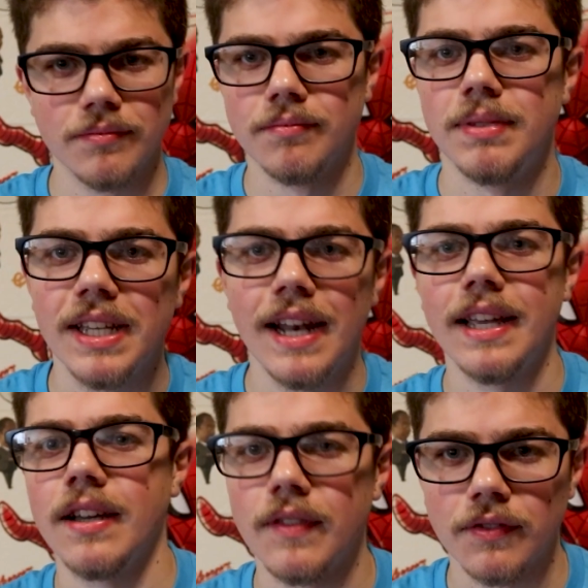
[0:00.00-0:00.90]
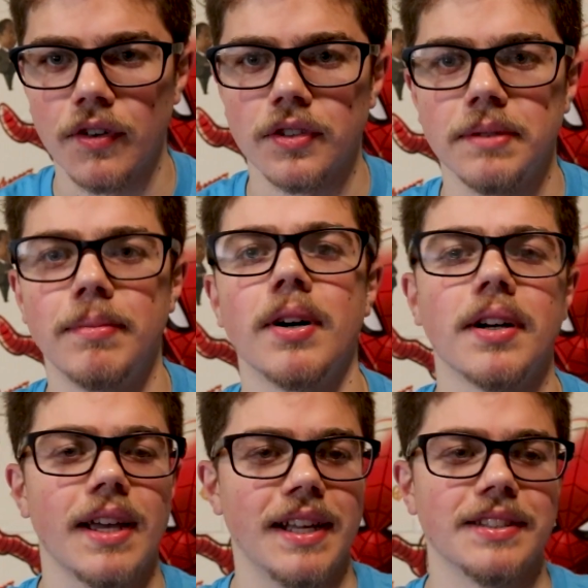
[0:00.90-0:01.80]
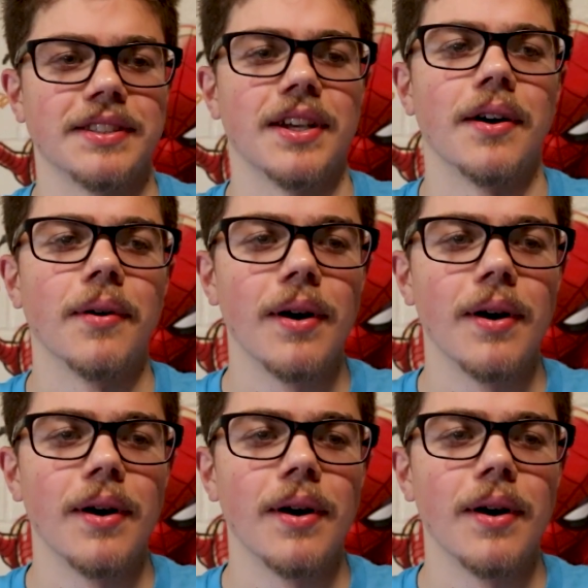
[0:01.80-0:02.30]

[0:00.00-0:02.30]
beginning of the first book, and so